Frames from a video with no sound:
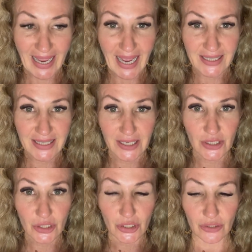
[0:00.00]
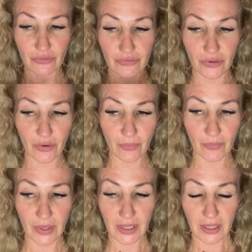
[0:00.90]
attention
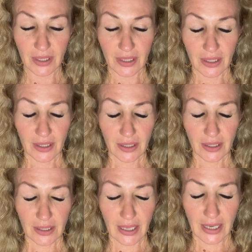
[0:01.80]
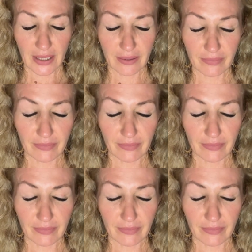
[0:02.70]
from like